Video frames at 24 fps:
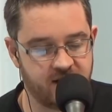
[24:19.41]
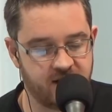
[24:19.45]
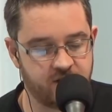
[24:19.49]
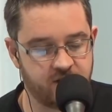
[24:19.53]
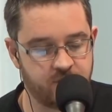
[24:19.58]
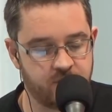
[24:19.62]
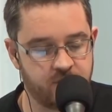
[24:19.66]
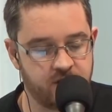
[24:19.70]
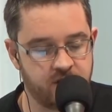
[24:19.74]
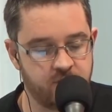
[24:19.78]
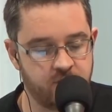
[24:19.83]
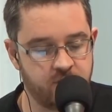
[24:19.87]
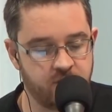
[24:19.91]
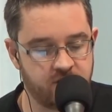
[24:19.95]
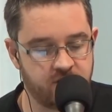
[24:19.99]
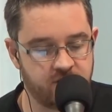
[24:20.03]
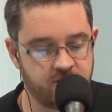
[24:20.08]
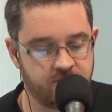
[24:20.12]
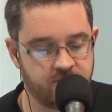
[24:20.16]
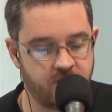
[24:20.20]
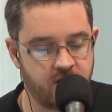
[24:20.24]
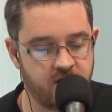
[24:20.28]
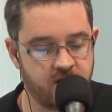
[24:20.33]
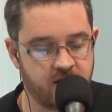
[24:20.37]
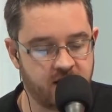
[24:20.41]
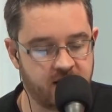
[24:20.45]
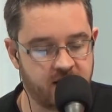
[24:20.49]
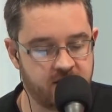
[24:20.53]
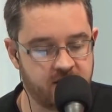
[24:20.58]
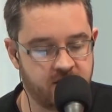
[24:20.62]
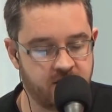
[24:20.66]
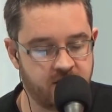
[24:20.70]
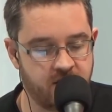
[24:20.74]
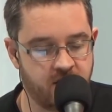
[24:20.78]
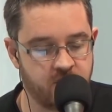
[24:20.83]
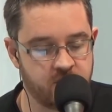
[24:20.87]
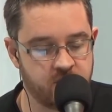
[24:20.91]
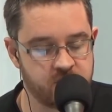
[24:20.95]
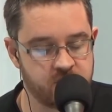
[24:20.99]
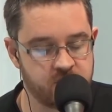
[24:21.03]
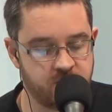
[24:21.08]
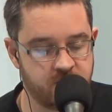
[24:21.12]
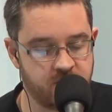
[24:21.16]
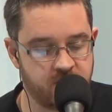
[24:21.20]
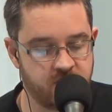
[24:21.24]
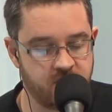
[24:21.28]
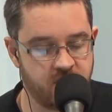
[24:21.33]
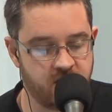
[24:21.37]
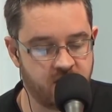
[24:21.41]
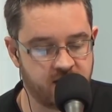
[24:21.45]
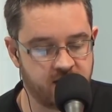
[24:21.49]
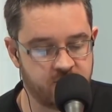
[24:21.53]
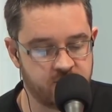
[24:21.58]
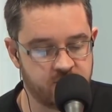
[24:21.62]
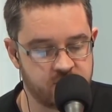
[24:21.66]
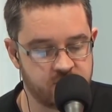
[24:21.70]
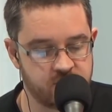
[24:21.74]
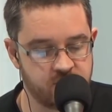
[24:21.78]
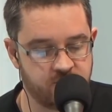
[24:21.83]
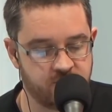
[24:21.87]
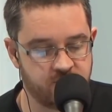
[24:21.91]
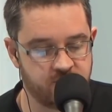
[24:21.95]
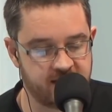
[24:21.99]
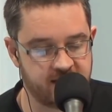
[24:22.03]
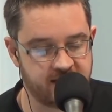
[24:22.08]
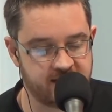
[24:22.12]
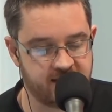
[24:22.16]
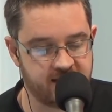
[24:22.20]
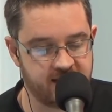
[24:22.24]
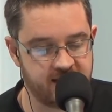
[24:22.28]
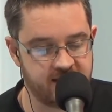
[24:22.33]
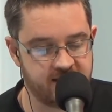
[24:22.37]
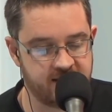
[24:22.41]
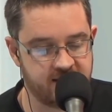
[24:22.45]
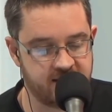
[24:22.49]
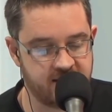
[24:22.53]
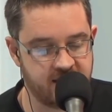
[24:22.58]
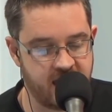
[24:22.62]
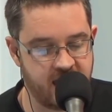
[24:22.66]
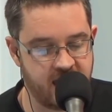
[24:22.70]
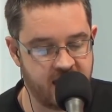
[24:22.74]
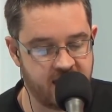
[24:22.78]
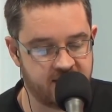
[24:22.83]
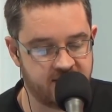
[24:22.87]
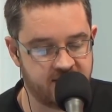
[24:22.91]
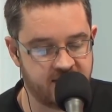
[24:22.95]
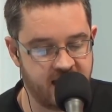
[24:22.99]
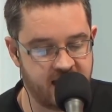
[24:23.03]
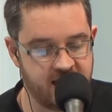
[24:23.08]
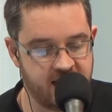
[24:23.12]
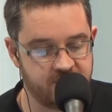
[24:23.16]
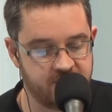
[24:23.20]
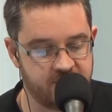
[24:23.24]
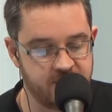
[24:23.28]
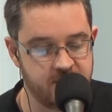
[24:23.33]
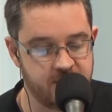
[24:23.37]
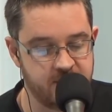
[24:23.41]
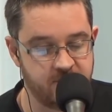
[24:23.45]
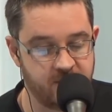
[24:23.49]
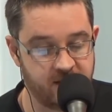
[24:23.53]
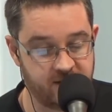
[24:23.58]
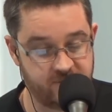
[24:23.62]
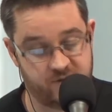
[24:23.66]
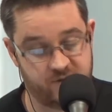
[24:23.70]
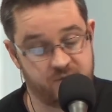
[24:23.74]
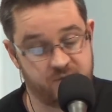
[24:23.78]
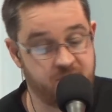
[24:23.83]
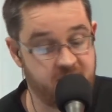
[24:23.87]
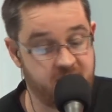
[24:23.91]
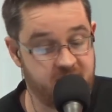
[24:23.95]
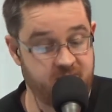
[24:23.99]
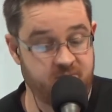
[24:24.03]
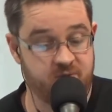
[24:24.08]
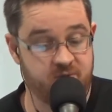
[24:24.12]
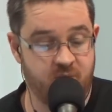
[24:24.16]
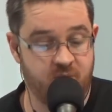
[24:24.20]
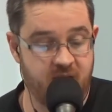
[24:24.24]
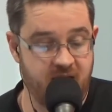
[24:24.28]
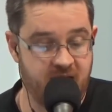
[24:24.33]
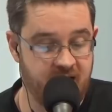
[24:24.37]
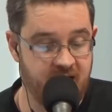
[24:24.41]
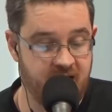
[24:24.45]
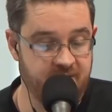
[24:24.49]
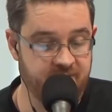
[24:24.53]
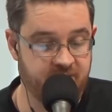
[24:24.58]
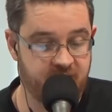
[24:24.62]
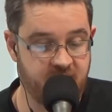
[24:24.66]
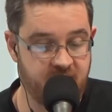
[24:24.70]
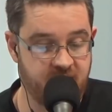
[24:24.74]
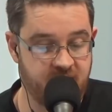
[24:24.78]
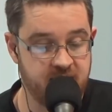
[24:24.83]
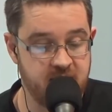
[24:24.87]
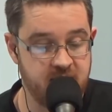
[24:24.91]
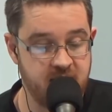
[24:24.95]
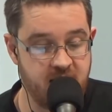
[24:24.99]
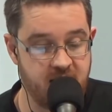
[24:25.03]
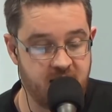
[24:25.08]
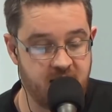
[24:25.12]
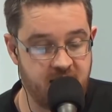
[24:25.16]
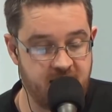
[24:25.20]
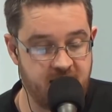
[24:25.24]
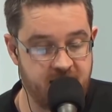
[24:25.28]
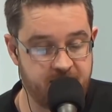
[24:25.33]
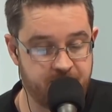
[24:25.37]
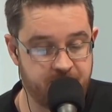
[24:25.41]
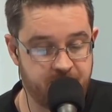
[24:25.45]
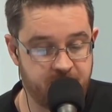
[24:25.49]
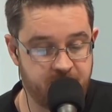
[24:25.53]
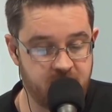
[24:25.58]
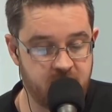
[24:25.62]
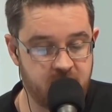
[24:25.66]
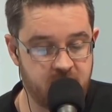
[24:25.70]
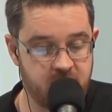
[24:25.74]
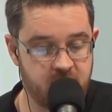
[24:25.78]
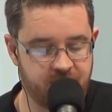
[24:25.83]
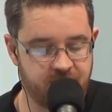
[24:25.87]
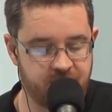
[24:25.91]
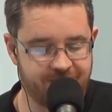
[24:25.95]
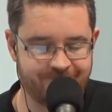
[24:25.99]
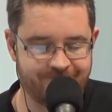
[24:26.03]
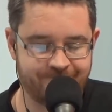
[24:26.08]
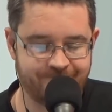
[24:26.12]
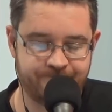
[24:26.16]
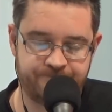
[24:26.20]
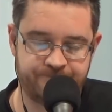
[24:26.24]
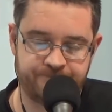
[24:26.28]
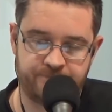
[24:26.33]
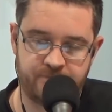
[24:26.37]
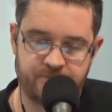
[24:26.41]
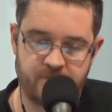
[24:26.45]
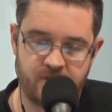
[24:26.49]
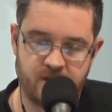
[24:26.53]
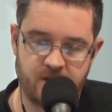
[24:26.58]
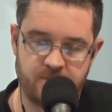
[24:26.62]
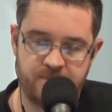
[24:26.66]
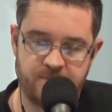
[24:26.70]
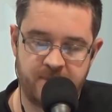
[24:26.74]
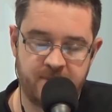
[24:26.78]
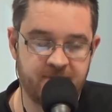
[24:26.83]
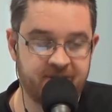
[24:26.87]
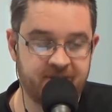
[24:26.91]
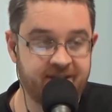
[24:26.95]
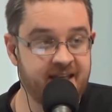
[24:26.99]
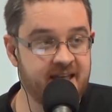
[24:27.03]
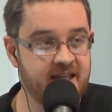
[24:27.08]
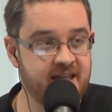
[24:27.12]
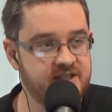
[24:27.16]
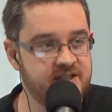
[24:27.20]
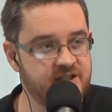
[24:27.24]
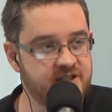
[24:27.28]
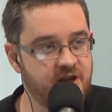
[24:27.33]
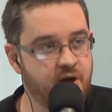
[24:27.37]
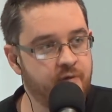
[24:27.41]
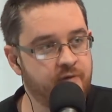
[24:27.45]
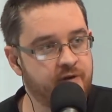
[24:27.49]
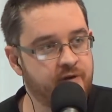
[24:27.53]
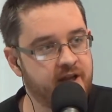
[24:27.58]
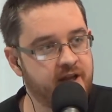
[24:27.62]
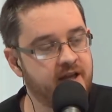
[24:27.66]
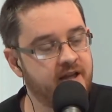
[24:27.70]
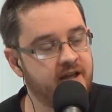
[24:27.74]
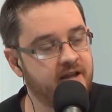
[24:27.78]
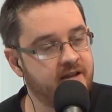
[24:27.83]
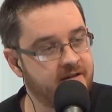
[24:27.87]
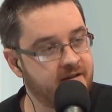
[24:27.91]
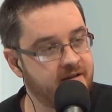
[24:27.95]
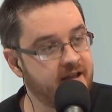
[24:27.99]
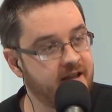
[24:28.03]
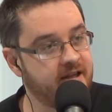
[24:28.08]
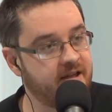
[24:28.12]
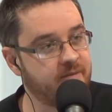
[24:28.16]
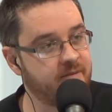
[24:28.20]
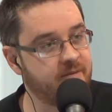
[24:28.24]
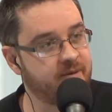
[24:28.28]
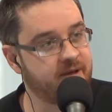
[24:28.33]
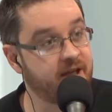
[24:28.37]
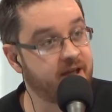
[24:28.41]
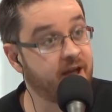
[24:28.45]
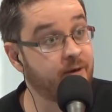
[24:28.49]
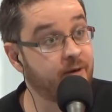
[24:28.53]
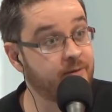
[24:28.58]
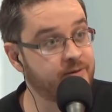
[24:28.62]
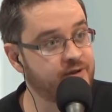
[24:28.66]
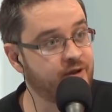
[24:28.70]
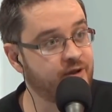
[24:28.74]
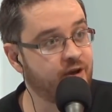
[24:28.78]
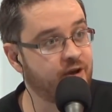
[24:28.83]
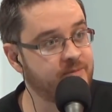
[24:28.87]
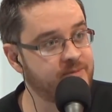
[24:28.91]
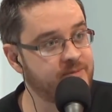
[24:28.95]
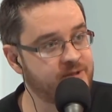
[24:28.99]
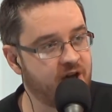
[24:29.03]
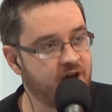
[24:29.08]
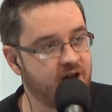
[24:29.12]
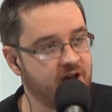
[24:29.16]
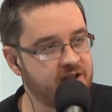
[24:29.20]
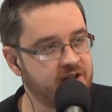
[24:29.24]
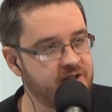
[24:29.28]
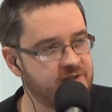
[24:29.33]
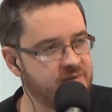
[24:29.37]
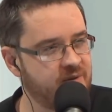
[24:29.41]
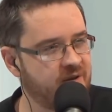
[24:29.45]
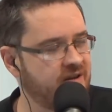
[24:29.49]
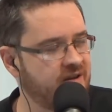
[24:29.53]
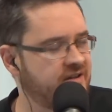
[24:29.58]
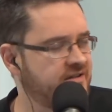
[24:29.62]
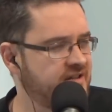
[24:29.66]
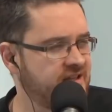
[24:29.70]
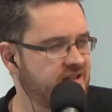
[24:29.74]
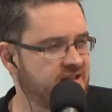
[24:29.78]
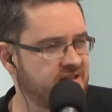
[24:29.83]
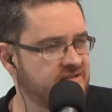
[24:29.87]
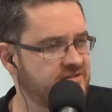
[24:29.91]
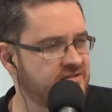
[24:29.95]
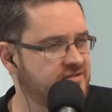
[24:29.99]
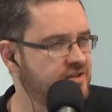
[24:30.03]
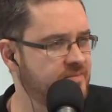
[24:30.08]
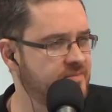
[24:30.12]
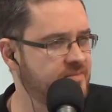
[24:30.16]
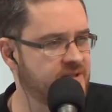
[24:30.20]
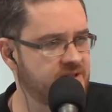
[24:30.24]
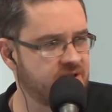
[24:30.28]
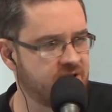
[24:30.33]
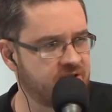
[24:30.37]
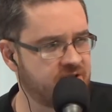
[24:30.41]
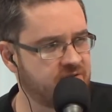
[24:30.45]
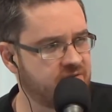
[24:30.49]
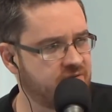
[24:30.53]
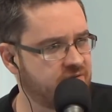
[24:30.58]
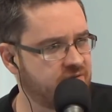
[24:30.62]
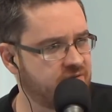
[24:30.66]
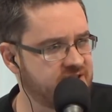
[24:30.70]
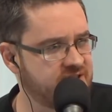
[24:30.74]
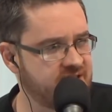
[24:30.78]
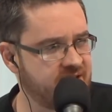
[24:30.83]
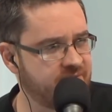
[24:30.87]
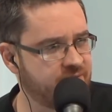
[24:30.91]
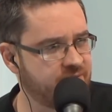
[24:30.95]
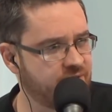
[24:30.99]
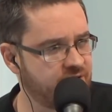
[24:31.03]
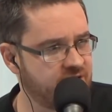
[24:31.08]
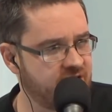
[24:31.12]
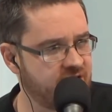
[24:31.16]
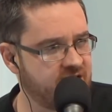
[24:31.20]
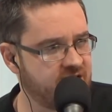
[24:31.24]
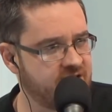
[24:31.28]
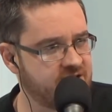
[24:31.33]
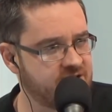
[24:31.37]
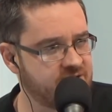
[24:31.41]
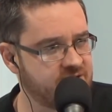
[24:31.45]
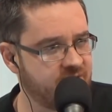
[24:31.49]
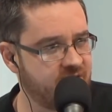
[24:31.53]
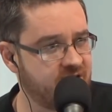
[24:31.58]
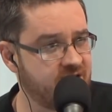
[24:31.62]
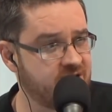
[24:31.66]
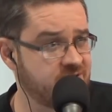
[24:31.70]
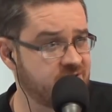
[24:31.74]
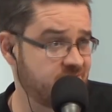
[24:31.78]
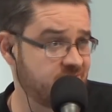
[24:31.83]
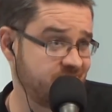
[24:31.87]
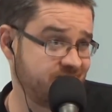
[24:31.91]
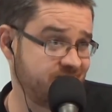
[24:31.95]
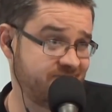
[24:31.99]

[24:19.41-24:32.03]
Like when you look at the Volkan Ozdemir knockout and stuff like that, then Jan Blachowicz beat him as well after that. Like people think he's over the hill a little bit. You know, his time is gone. He's like, I think Jimmy's like 37, 38 years of age.